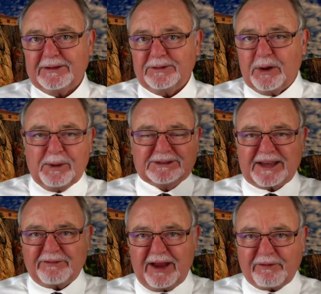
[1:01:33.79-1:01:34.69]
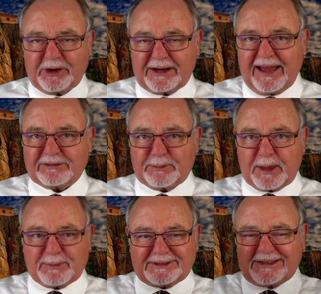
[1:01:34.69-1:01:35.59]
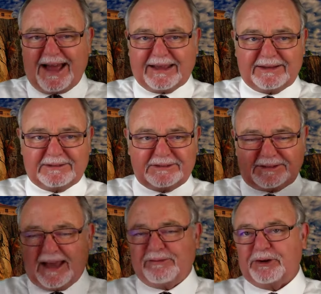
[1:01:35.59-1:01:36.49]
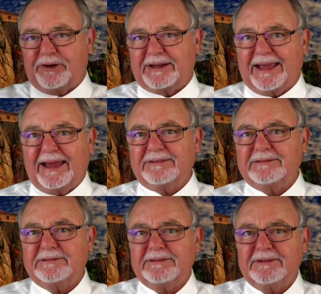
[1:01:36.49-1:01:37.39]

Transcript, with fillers: No one's ever going to have to be Messiah and Savior again.